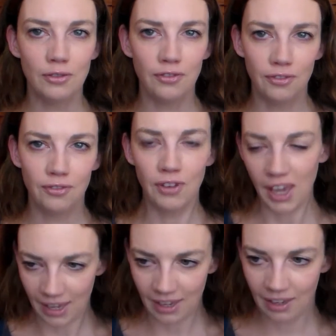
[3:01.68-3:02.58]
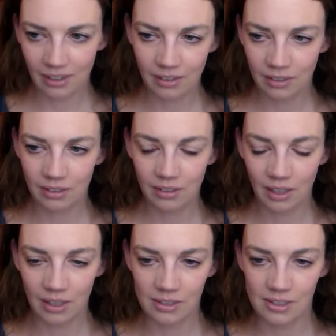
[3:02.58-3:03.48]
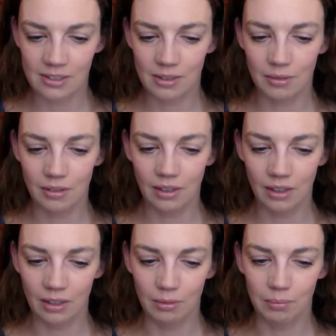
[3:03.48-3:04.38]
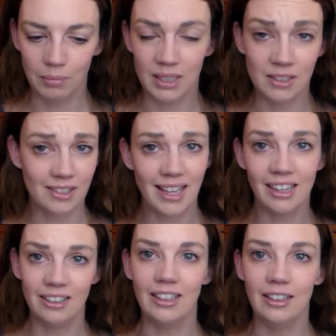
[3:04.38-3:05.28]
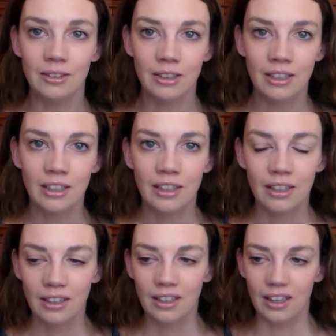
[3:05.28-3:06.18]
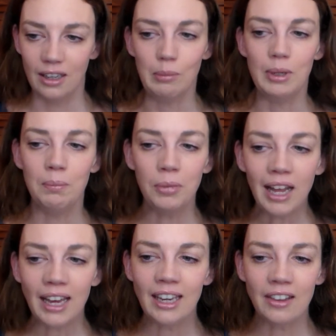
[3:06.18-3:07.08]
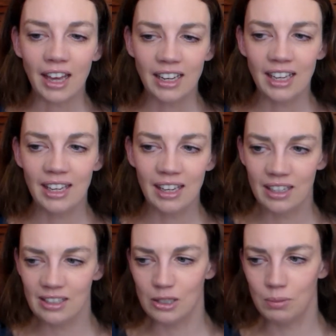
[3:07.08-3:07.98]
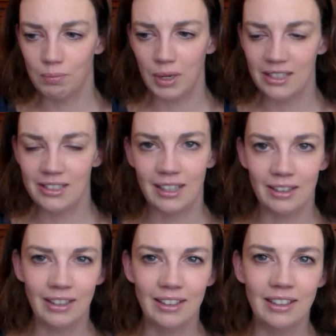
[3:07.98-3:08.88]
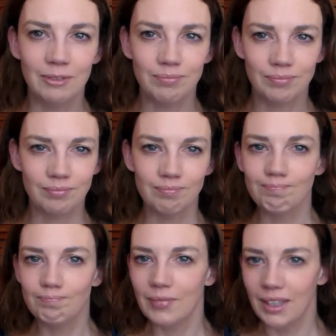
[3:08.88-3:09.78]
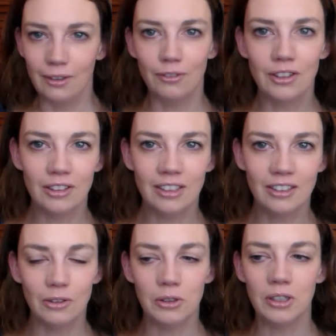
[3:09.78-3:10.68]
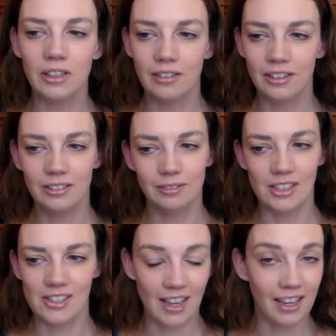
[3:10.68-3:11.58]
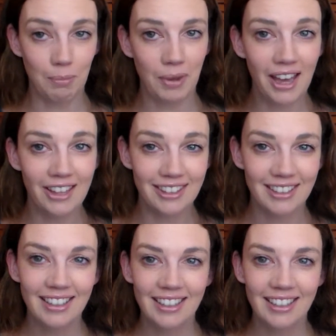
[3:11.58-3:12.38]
to fake his insanity, implying that he is basically evil or a psychopath.